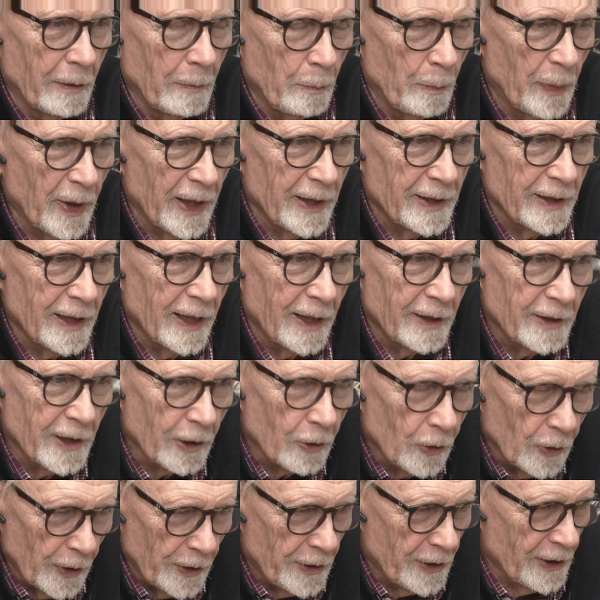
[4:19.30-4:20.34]
But the
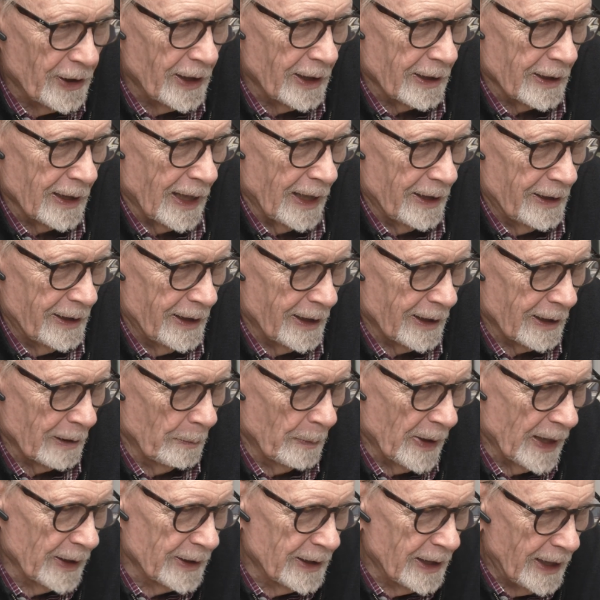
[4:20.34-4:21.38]
good thing I think
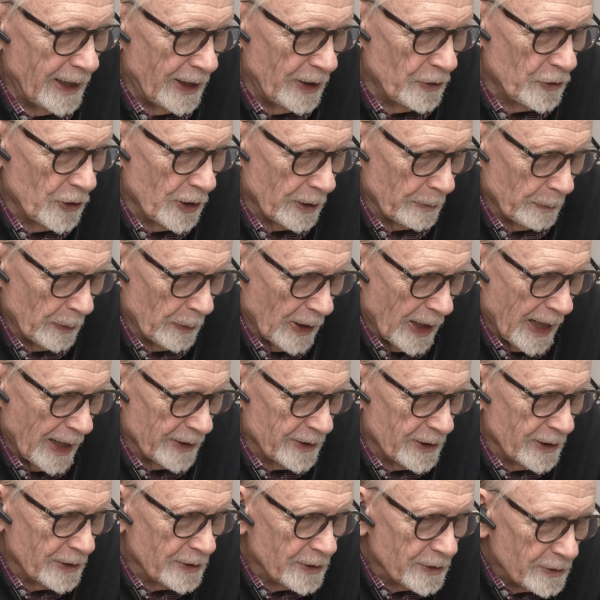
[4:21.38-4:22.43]
about the aging process